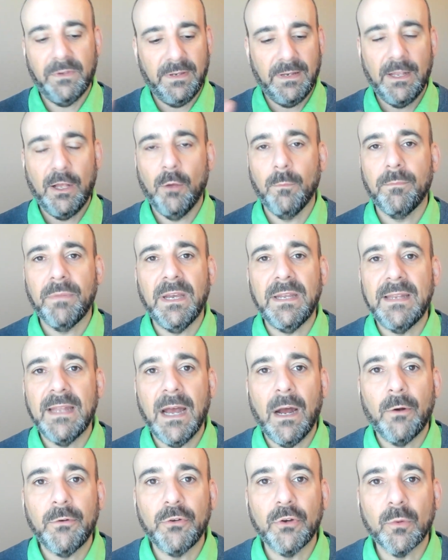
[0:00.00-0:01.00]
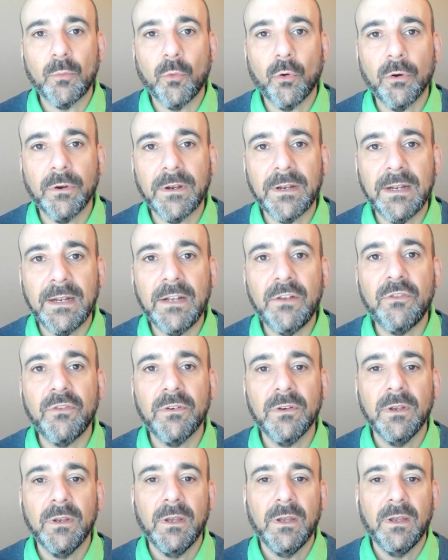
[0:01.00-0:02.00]
can help pay down your
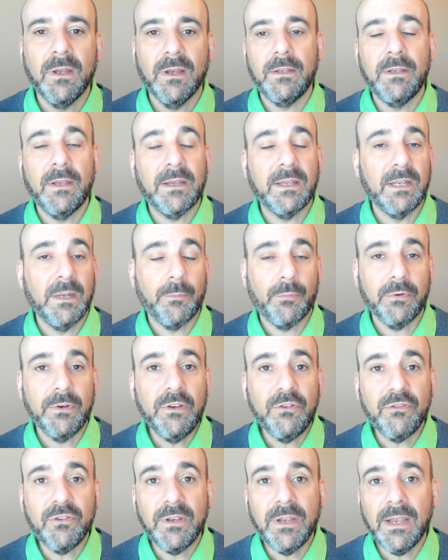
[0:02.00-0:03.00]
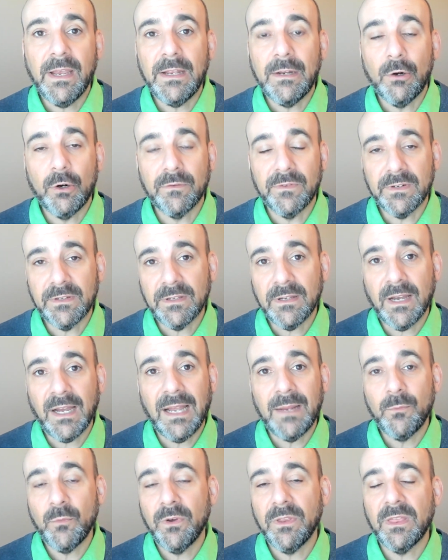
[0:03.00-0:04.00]
mortgage. You can appreciate over
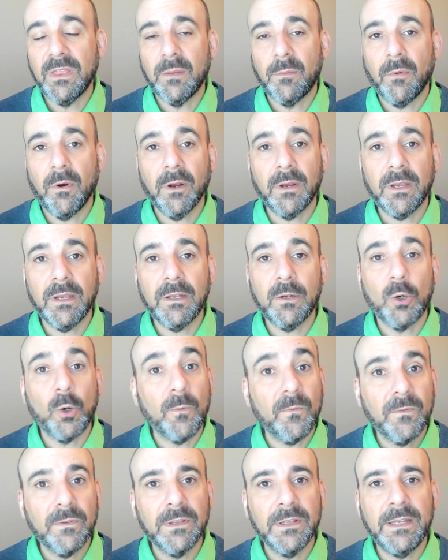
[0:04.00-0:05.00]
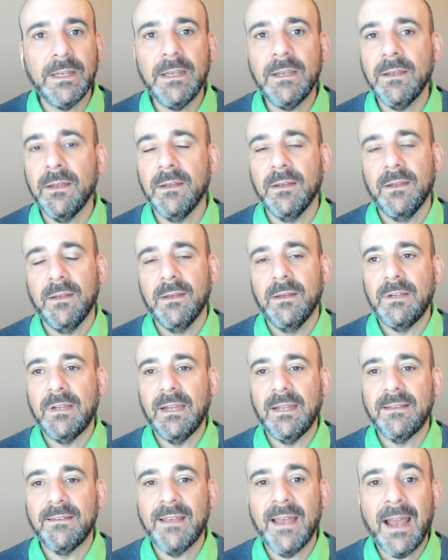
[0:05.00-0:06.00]
time with the market, hopefully.
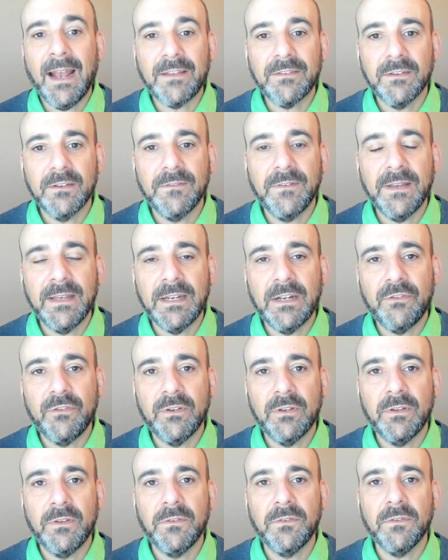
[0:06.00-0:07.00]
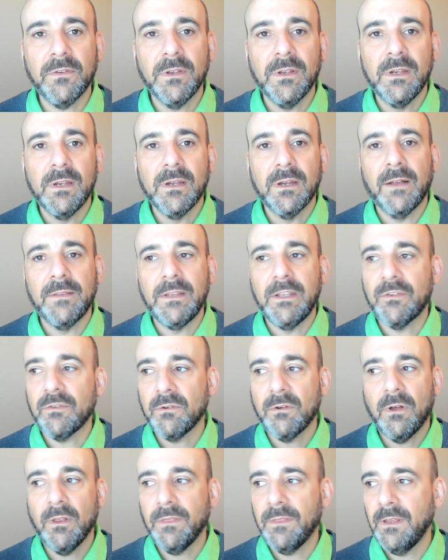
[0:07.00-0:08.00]
Get tax advantages. These
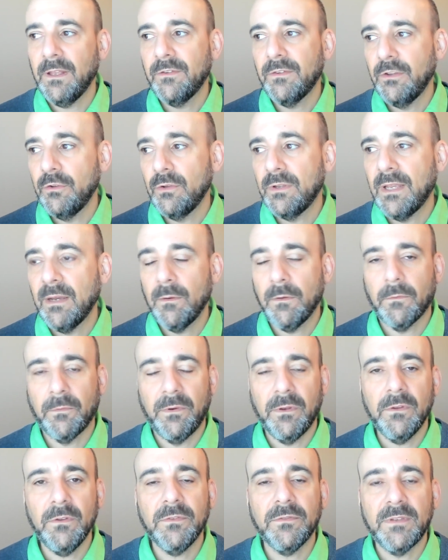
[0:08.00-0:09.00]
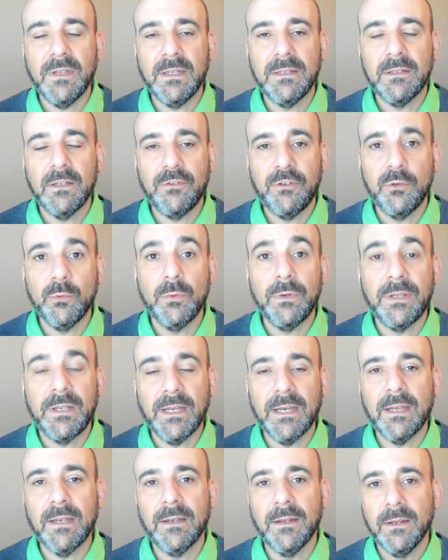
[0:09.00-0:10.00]
are all things that you get with real estate that you would
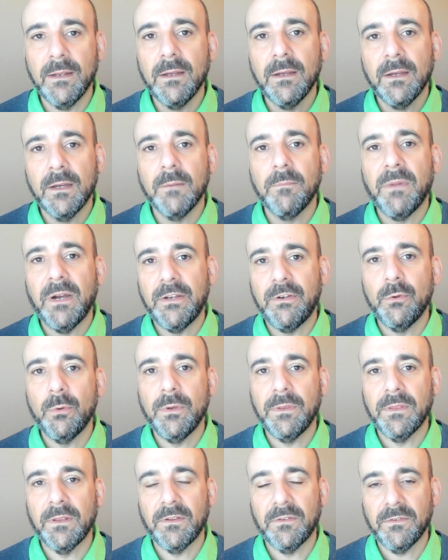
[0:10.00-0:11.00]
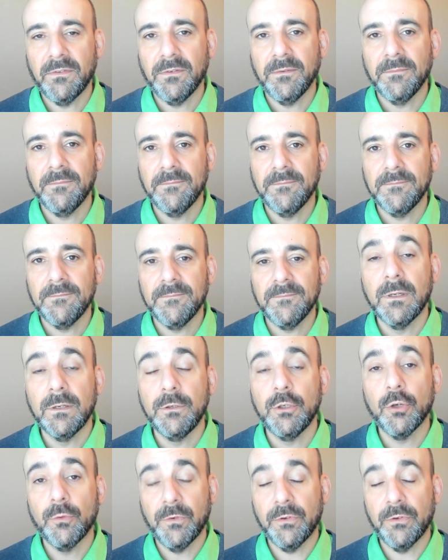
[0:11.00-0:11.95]
get by doing this. Your